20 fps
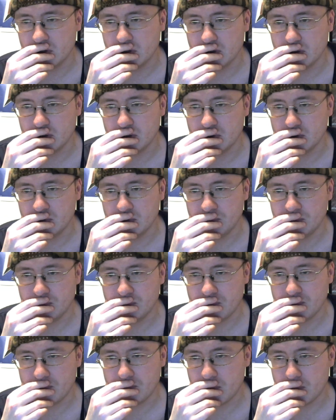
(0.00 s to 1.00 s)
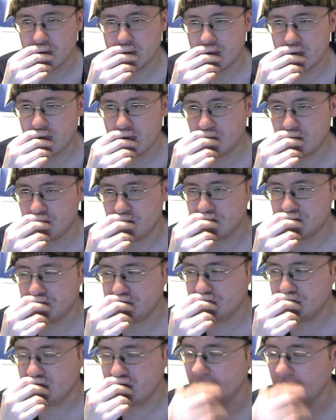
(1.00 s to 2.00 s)
Um,
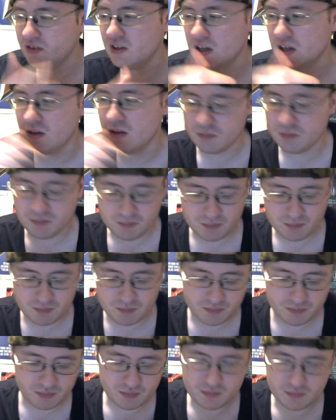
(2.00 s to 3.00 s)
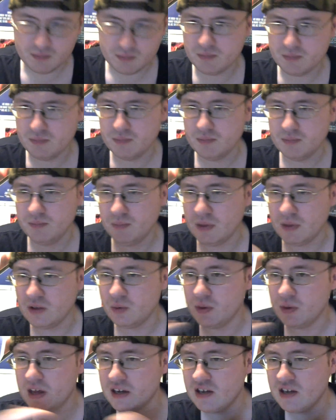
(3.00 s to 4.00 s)
like I said,
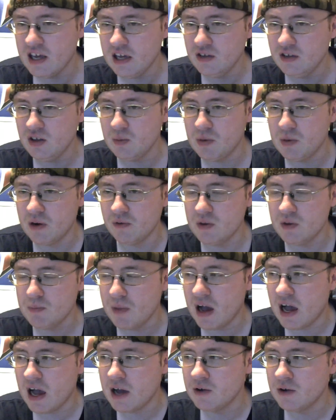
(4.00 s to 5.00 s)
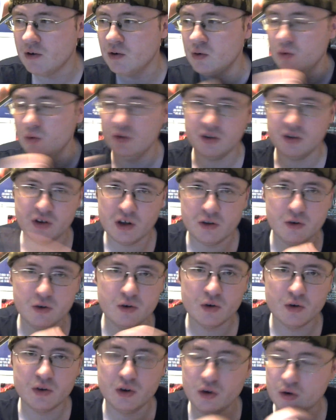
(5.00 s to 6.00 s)
meets with that Casey Beverly Bonner, who's another
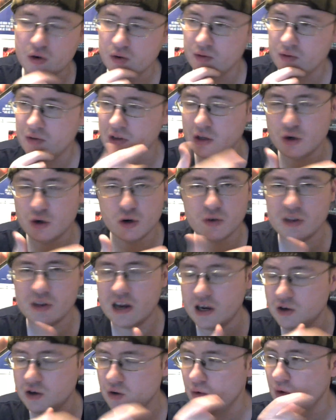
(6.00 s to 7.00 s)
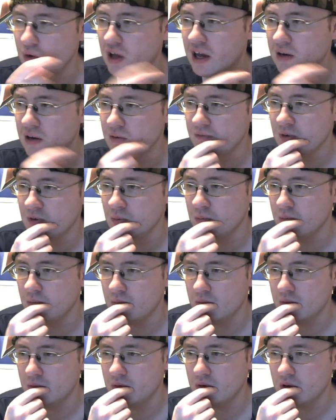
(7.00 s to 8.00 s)
girl, the girl, the girl that I do like
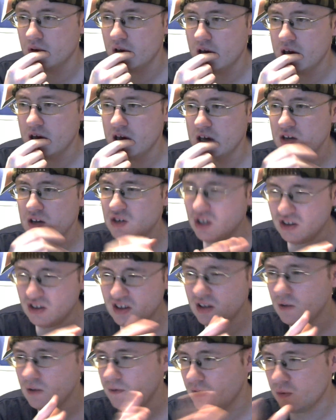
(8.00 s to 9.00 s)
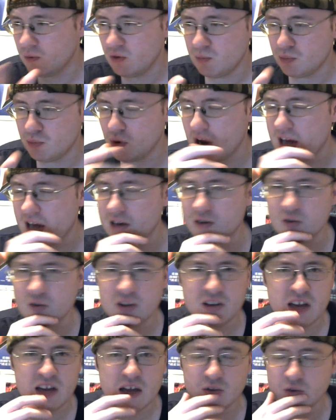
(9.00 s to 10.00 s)
from. She's in the film
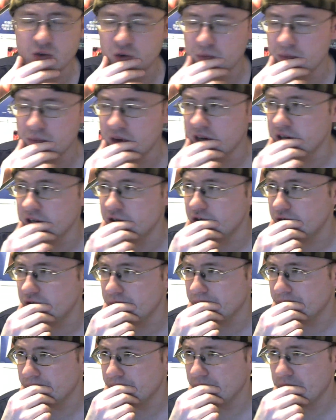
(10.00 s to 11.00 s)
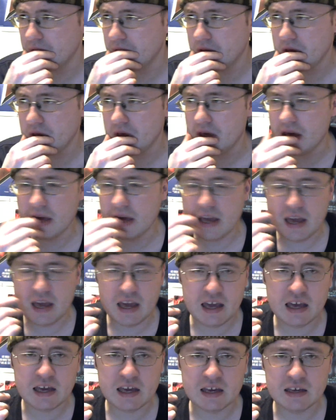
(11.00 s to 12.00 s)
sporadically, not too much,
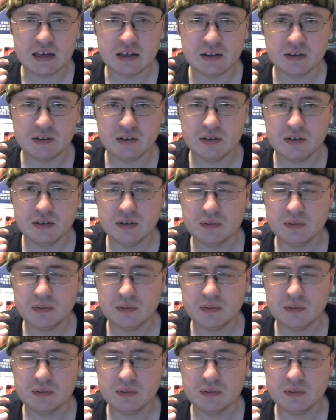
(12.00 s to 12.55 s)
and